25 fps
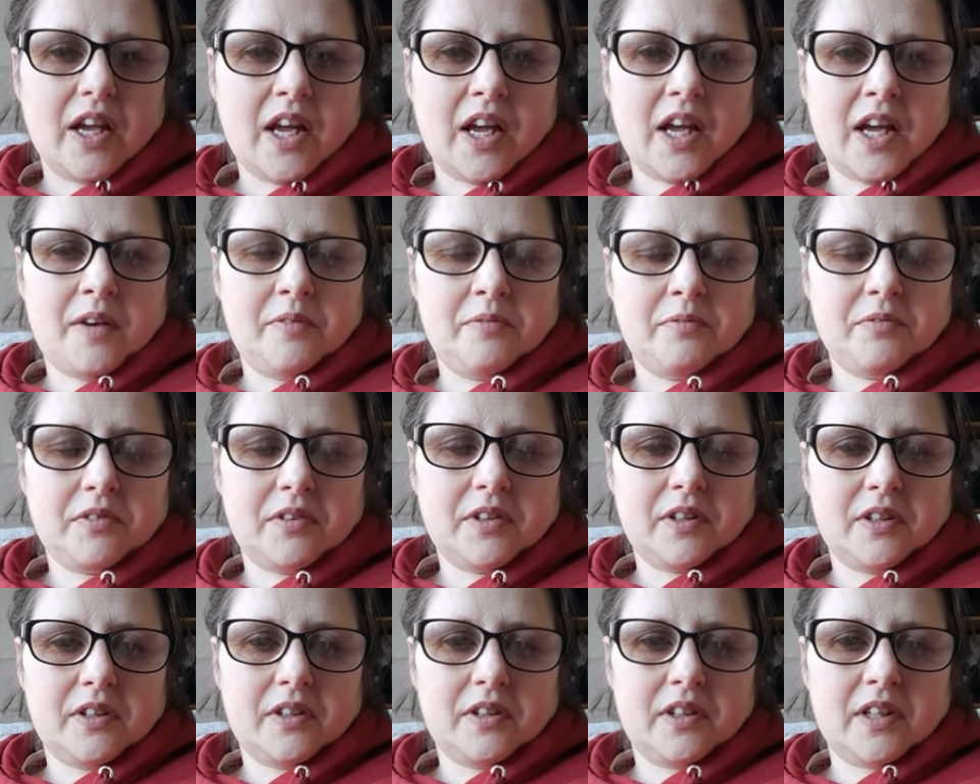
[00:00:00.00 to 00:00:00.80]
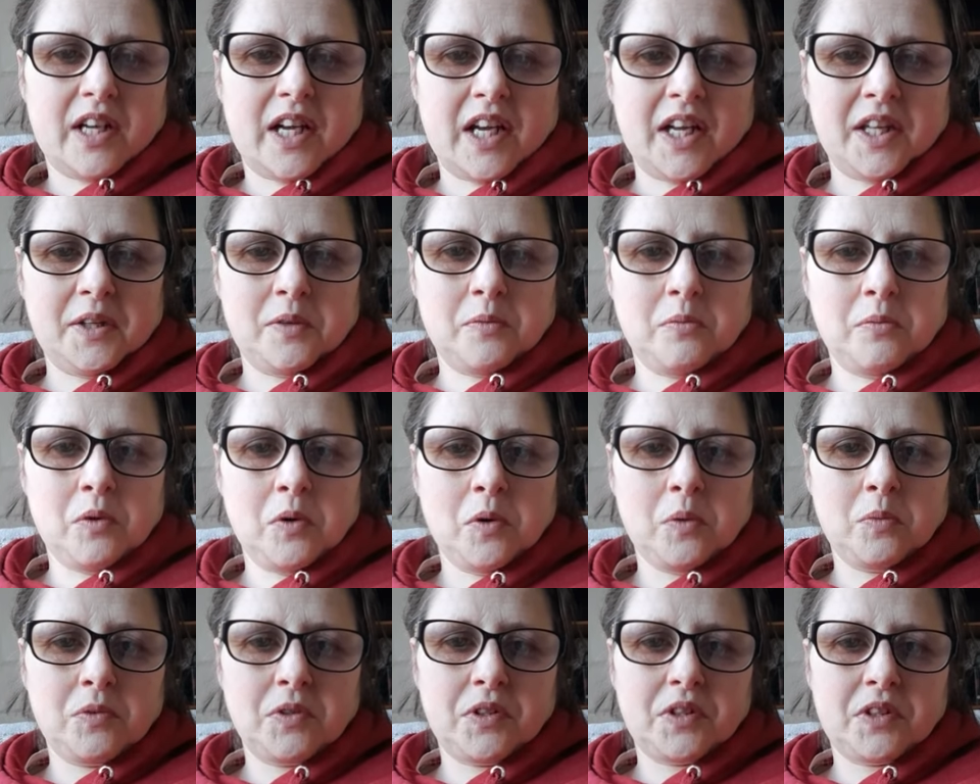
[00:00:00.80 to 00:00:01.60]
At the
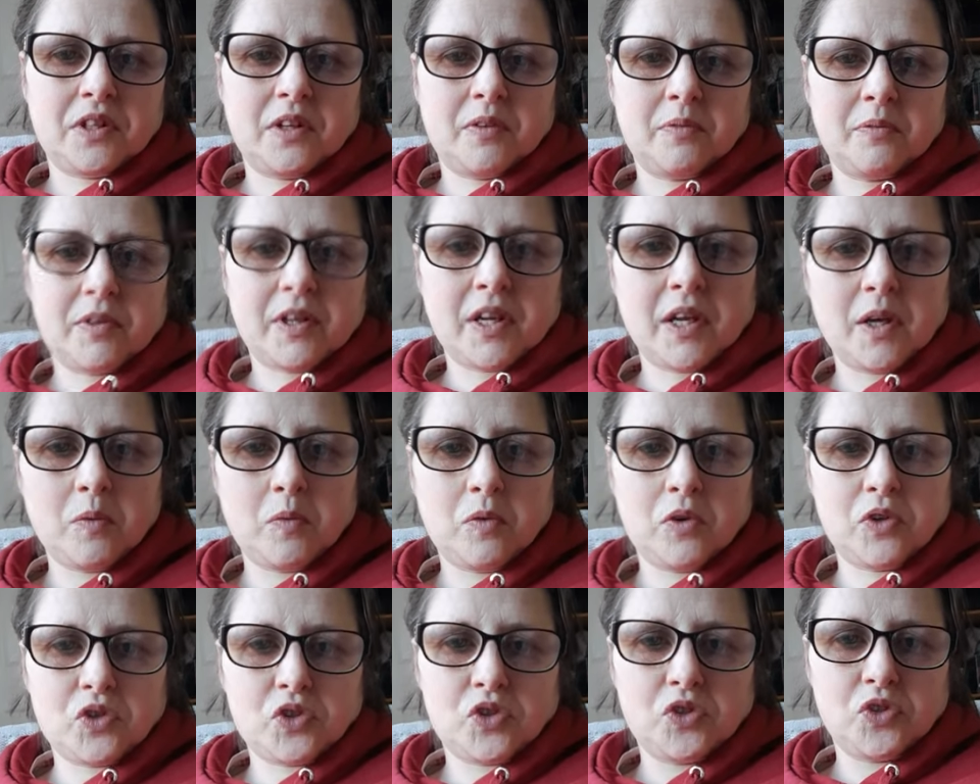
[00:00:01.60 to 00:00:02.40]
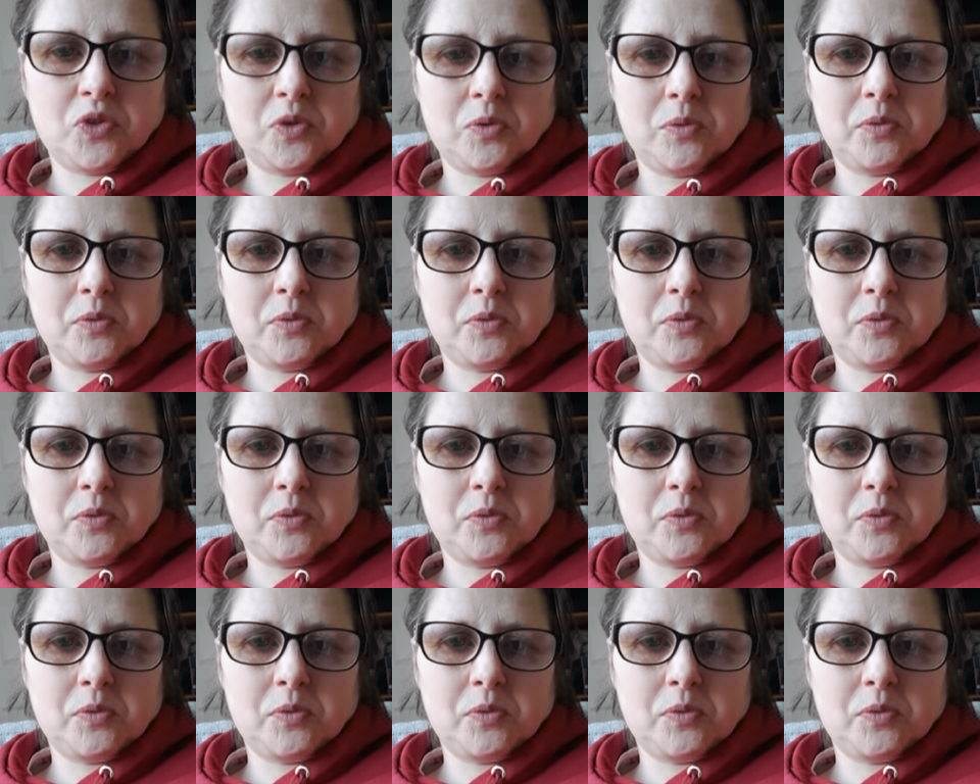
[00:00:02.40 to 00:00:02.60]
moment, I'm keep watching